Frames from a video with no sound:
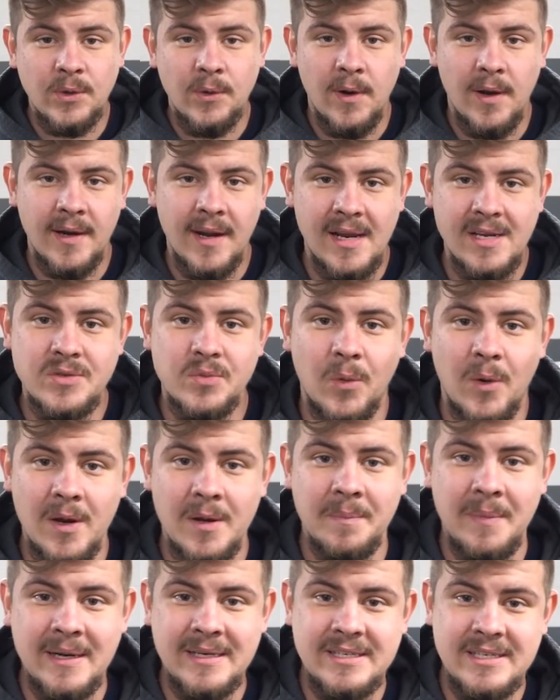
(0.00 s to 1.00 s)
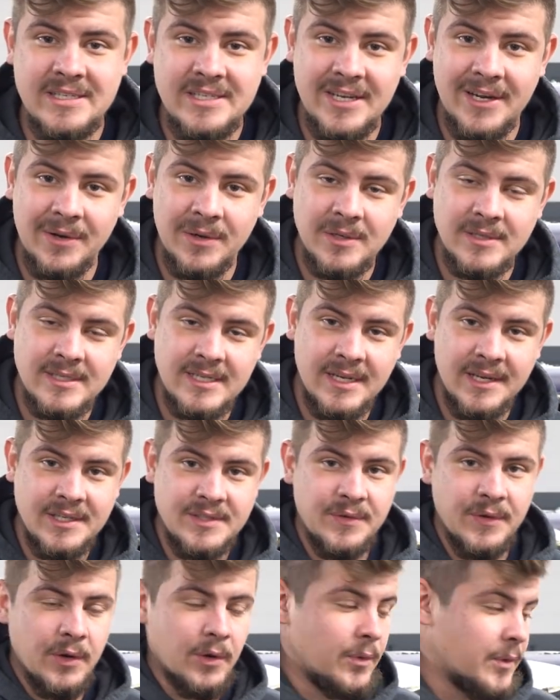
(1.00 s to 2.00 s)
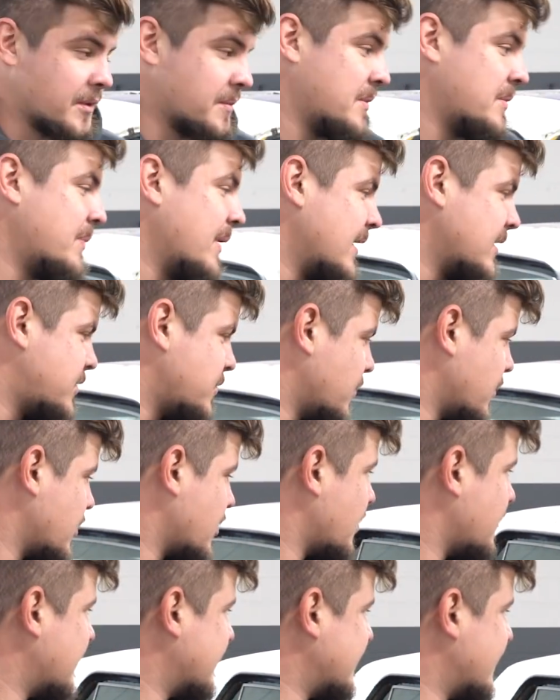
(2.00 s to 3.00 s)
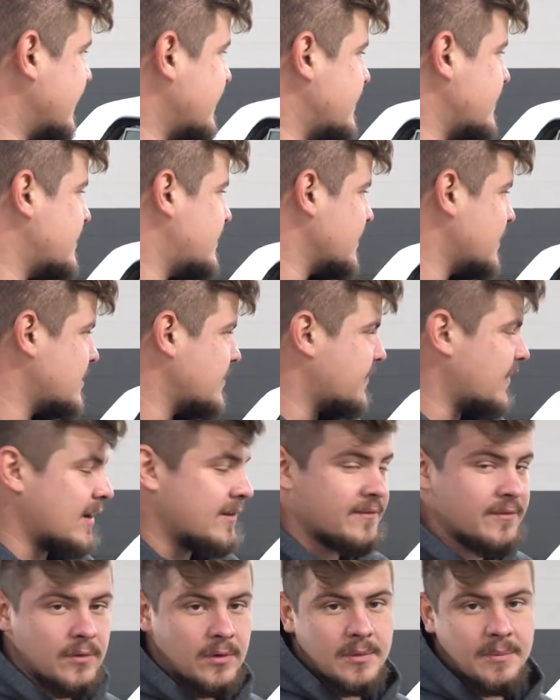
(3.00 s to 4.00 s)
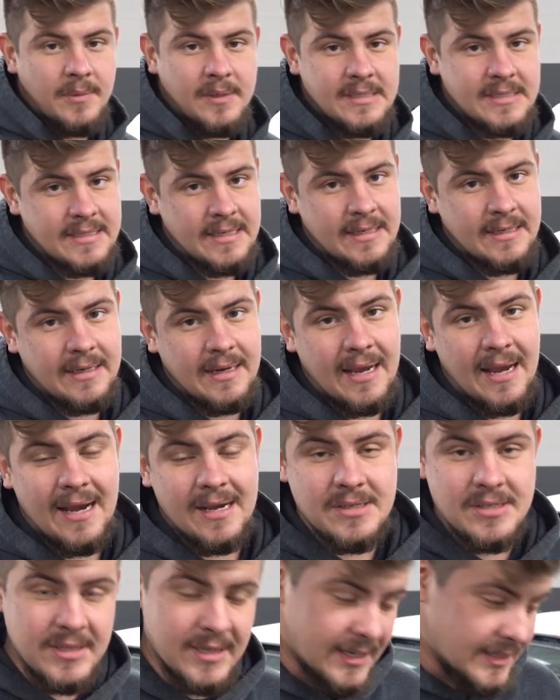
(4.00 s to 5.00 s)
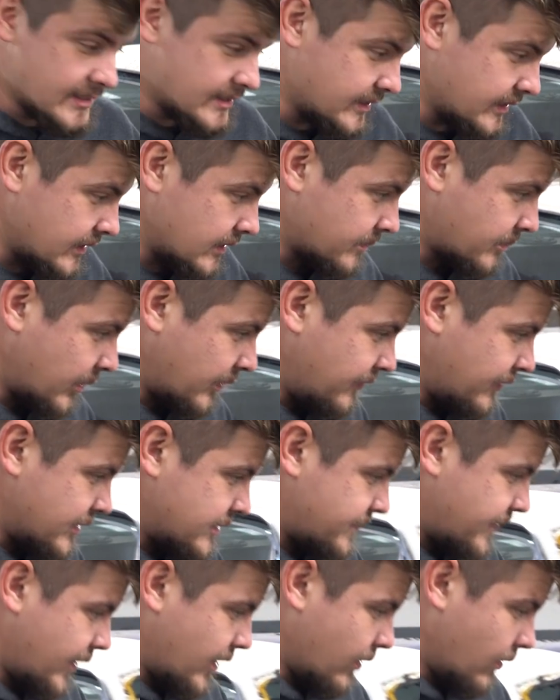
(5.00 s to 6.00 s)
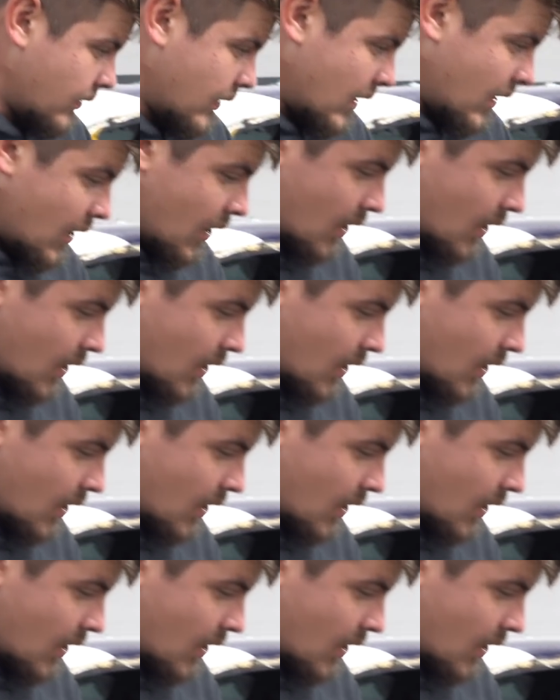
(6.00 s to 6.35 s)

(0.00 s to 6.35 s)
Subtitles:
going on, guys? Welcome back to the channel. In today's video, we're gonna be back to work on my 1965 Ford Mustang. As you guys see in the previous video,